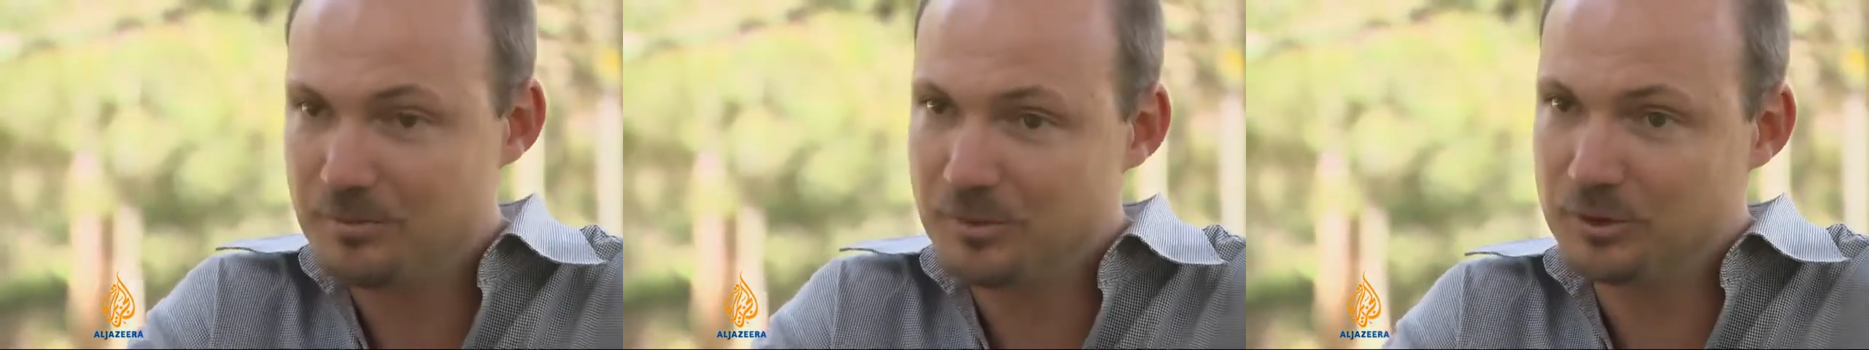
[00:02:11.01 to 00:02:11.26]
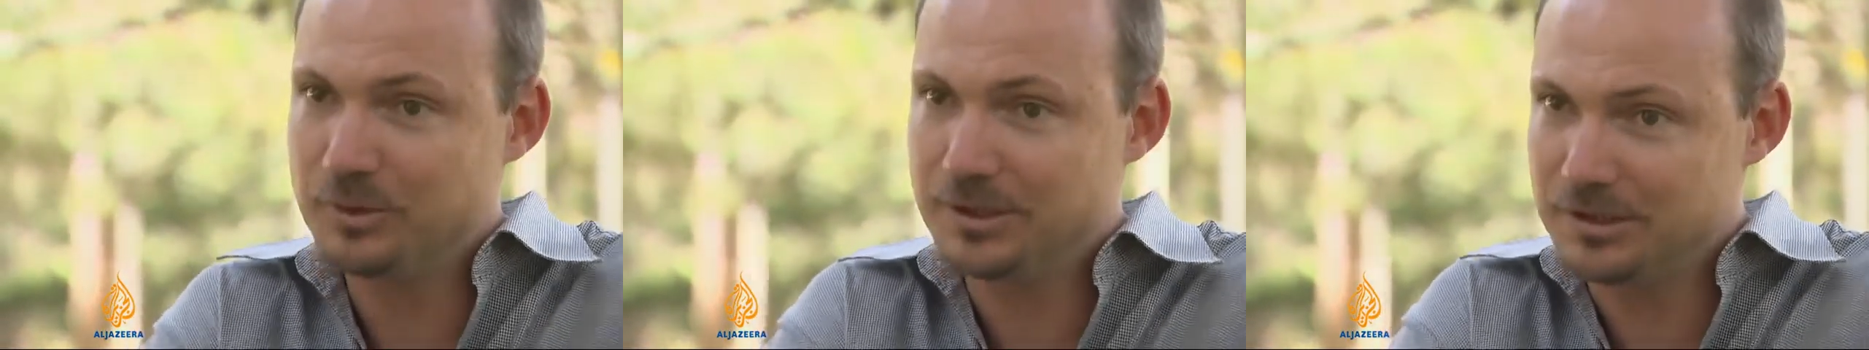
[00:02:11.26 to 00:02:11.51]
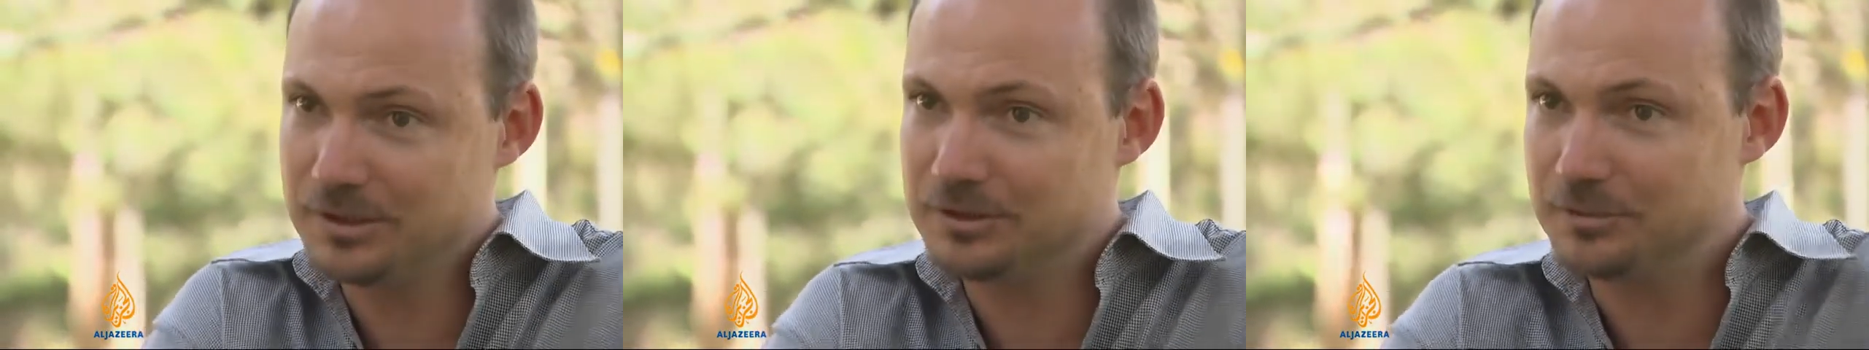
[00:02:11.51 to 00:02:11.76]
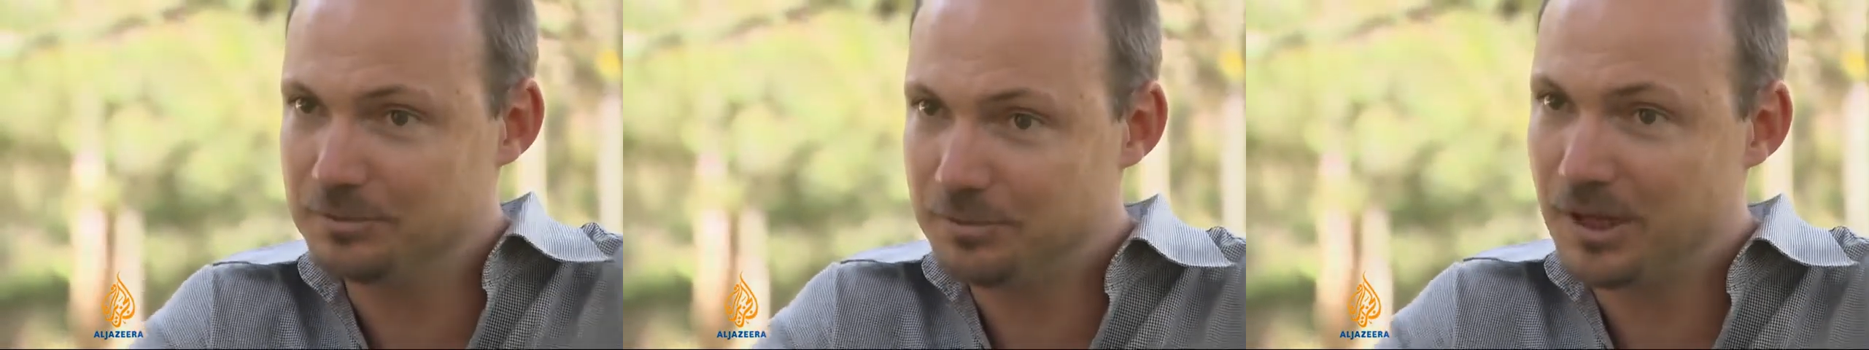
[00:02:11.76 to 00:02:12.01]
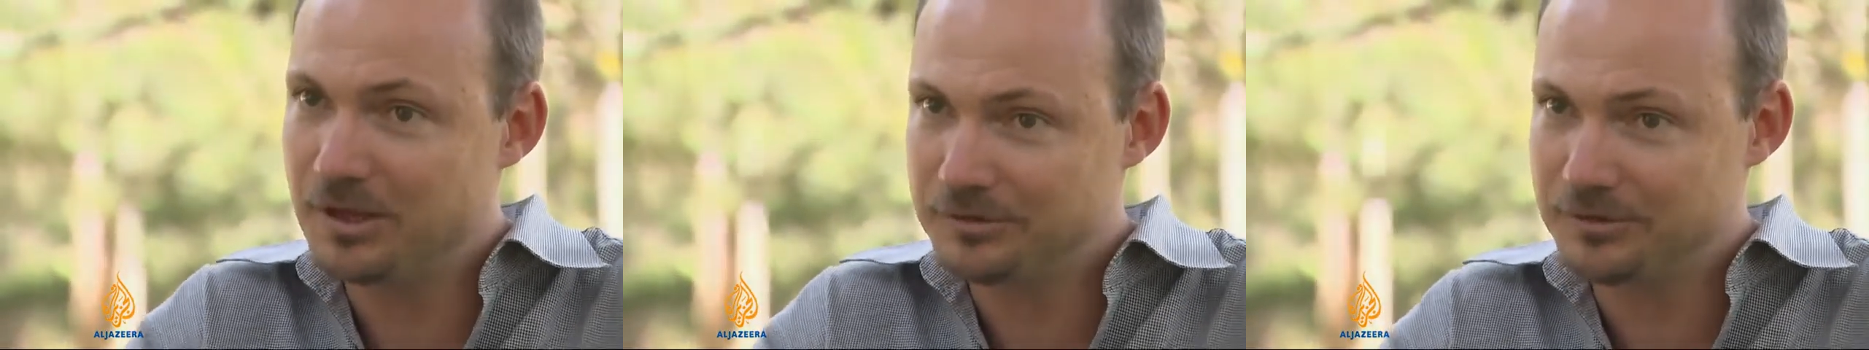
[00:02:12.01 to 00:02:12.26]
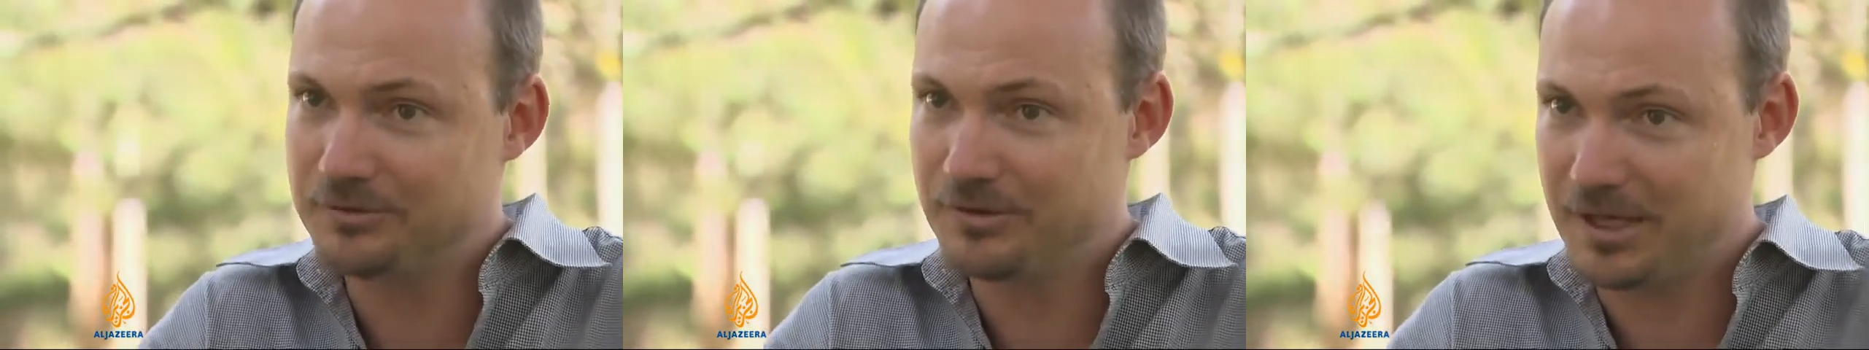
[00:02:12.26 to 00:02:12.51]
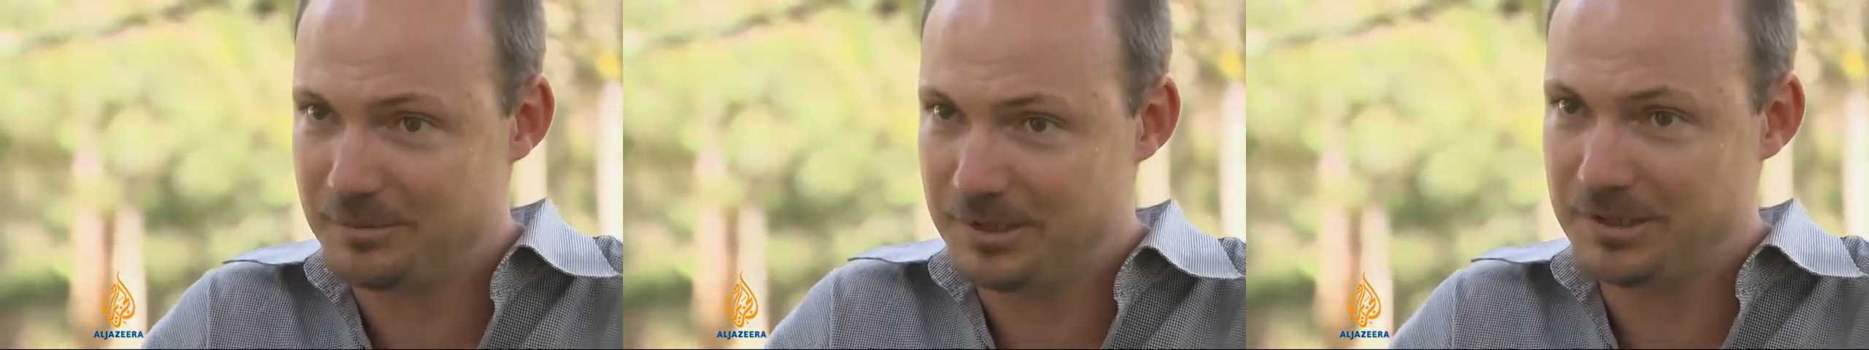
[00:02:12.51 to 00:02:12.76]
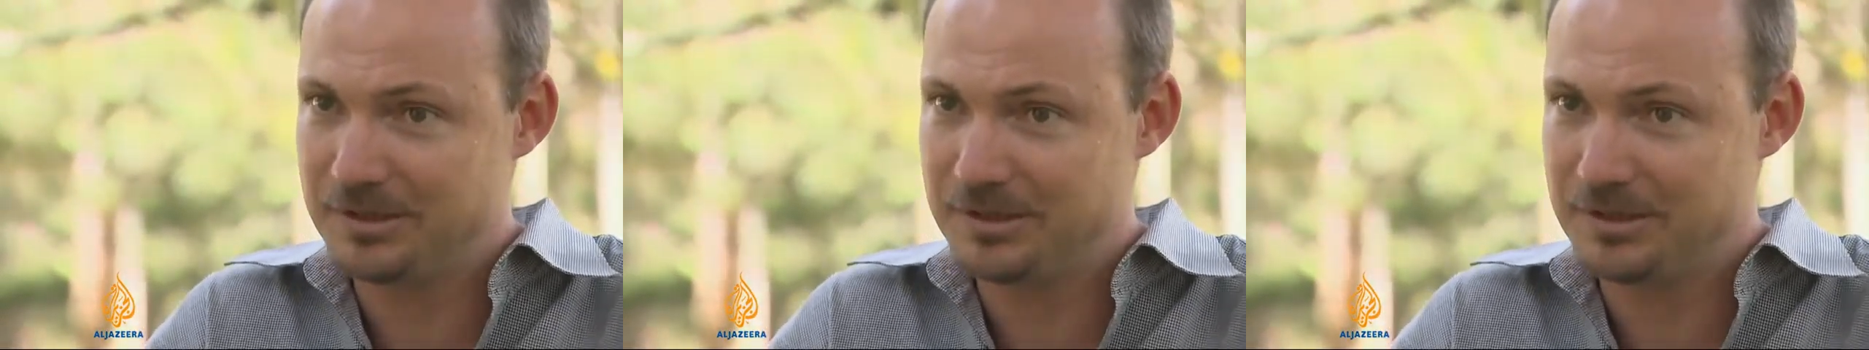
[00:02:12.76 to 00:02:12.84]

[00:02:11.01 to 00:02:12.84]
between little parts of the family?